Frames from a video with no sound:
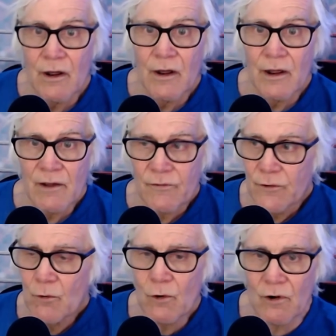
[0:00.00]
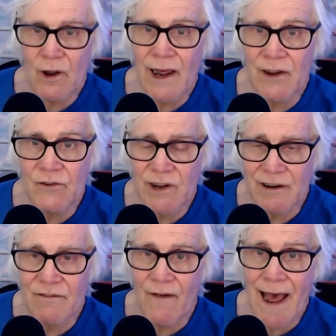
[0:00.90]
If you were lazy
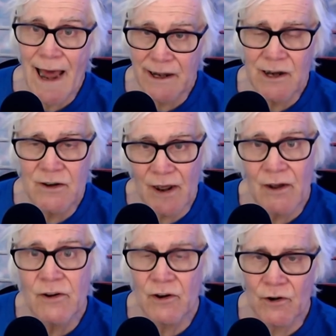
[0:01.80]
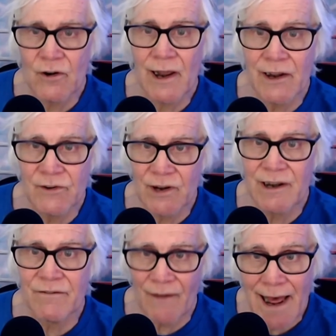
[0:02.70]
and fat, he'd tell you you're lazy
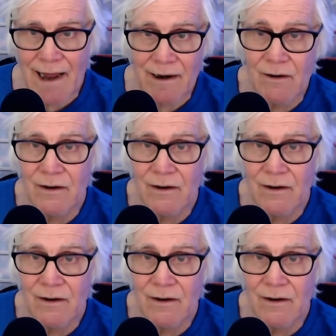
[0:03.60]
and fat.